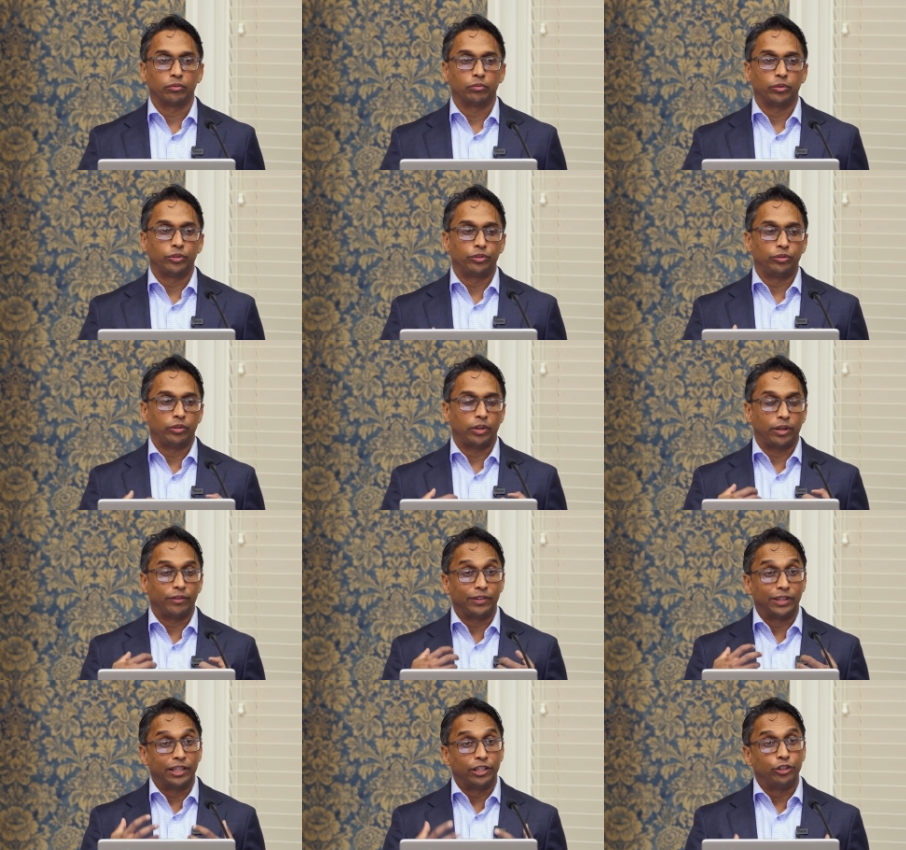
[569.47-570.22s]
when you
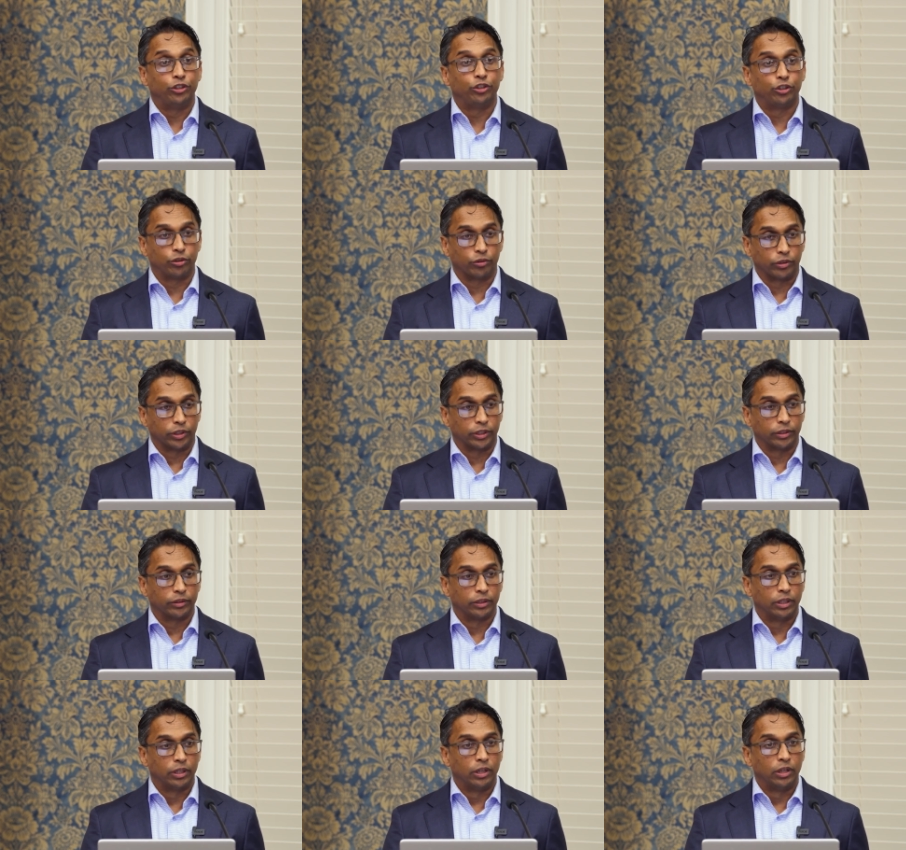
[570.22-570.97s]
have
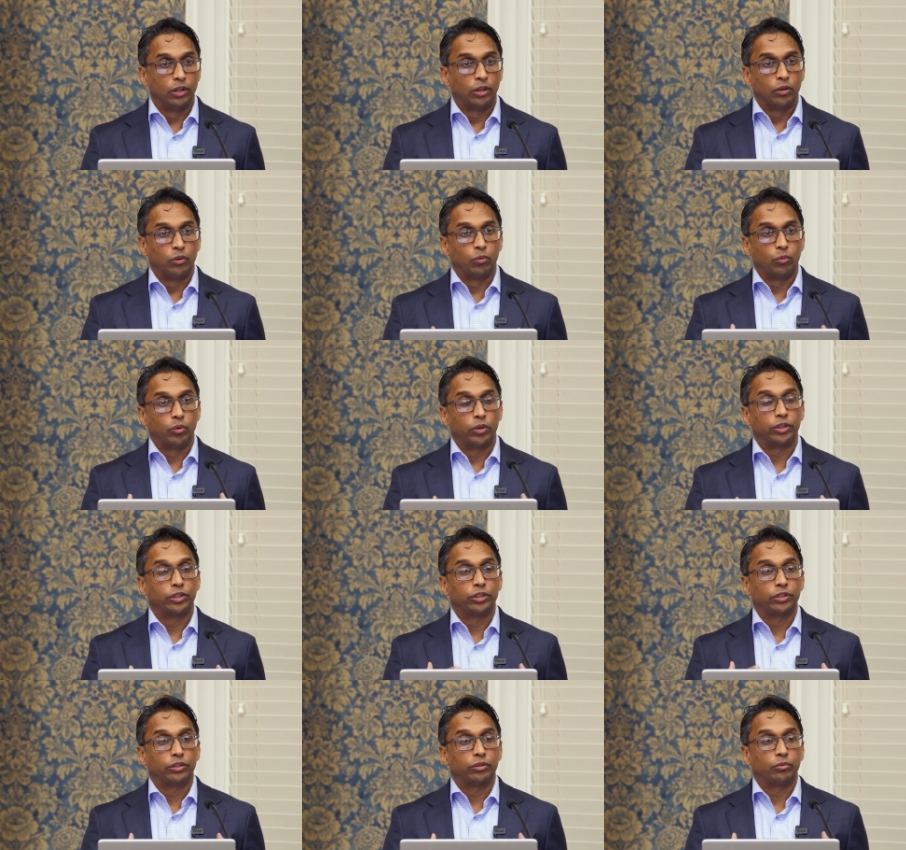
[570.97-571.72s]
injury,
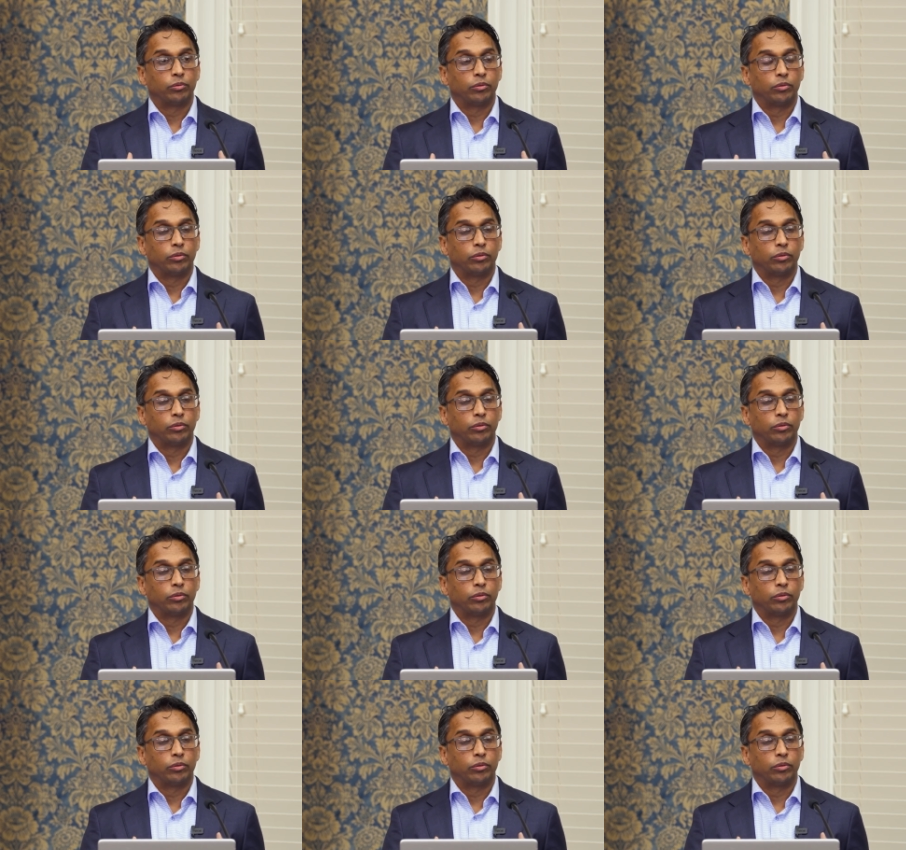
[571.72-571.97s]
what does